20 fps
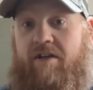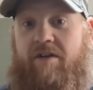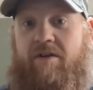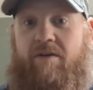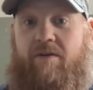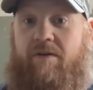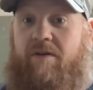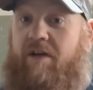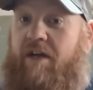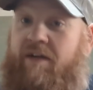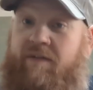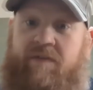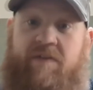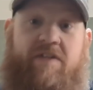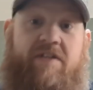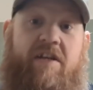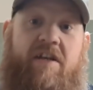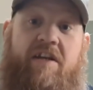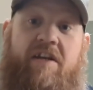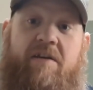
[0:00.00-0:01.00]
or even
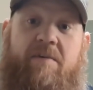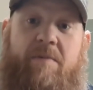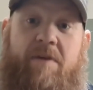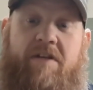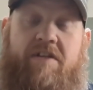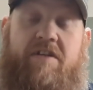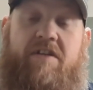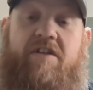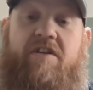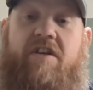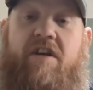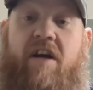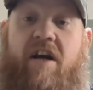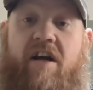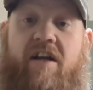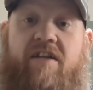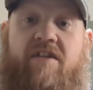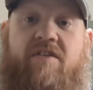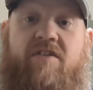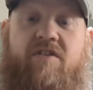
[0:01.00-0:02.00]
sending a message. I
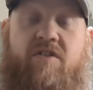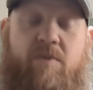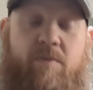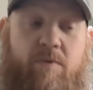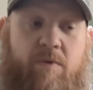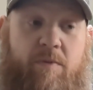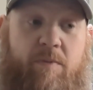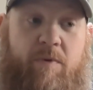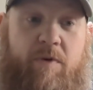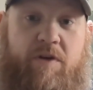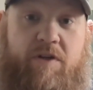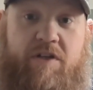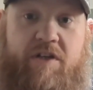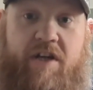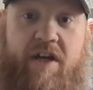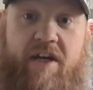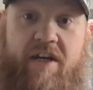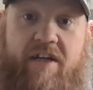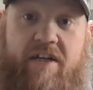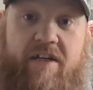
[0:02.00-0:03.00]
super
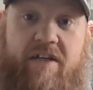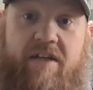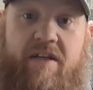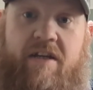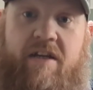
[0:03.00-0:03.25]
appreciate it.